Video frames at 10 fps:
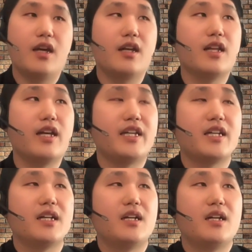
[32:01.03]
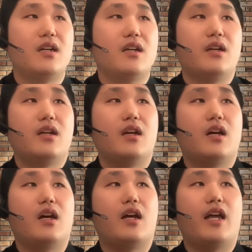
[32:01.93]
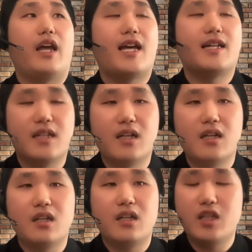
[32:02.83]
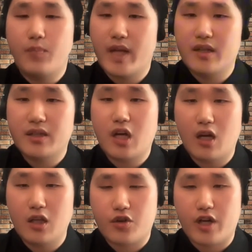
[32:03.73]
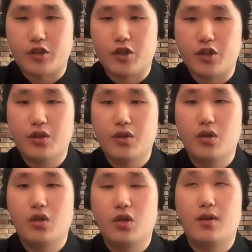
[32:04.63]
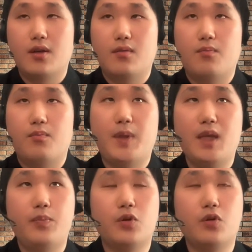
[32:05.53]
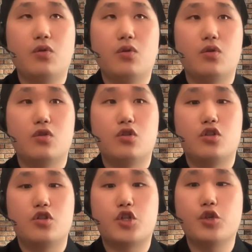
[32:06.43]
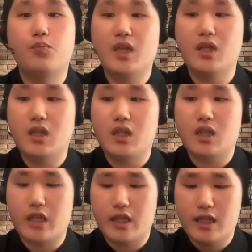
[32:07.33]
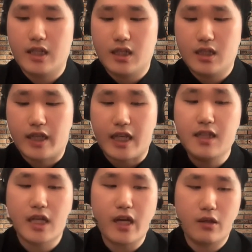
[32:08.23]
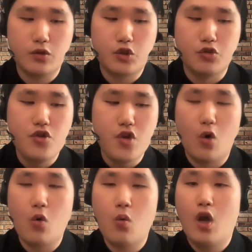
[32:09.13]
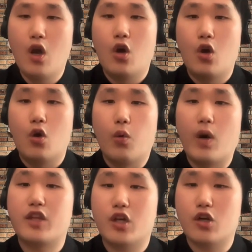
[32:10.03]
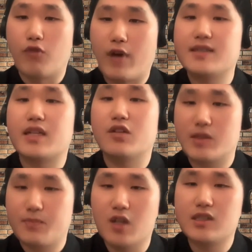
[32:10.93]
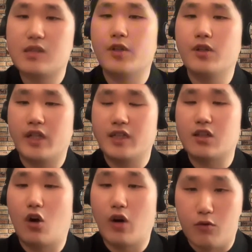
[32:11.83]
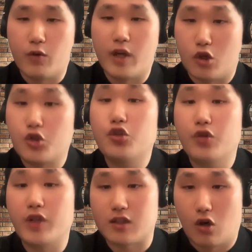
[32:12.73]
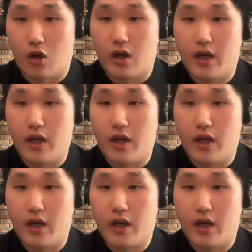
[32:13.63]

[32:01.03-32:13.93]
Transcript: Like, as an independent contractor, people should be like entitled to know what their rights and responsibilities are and what their duties are.